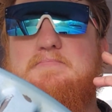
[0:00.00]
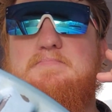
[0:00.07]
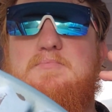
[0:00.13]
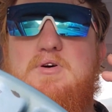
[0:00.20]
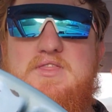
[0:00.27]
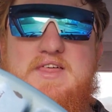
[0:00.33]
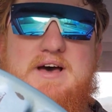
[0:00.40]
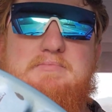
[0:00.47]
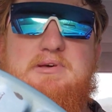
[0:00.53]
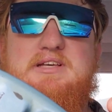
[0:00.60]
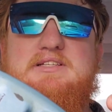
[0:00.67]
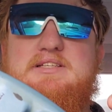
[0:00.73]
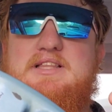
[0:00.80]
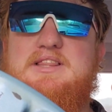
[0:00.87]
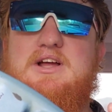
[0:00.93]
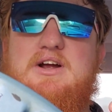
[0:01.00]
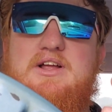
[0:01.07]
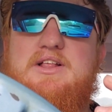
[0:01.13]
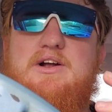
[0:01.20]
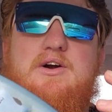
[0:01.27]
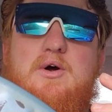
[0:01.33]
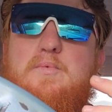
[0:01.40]
what that means,
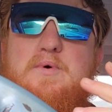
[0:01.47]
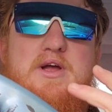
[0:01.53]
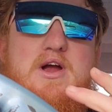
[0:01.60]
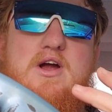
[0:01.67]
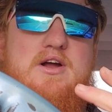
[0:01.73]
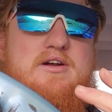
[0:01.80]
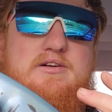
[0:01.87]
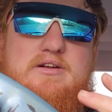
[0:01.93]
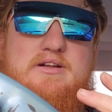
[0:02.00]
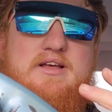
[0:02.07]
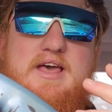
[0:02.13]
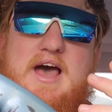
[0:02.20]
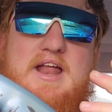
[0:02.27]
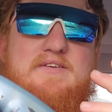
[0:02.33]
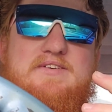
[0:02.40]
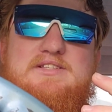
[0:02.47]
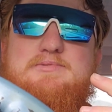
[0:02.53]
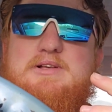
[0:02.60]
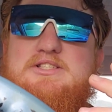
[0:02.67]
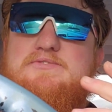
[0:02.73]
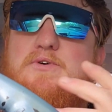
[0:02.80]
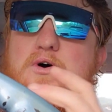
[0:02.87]
they're a weird kind of
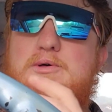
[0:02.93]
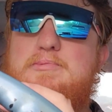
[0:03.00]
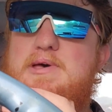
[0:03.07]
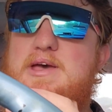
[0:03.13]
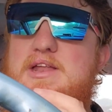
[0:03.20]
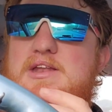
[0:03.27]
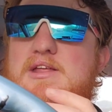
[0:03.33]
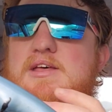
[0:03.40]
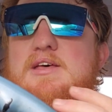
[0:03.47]
expensive oil pan.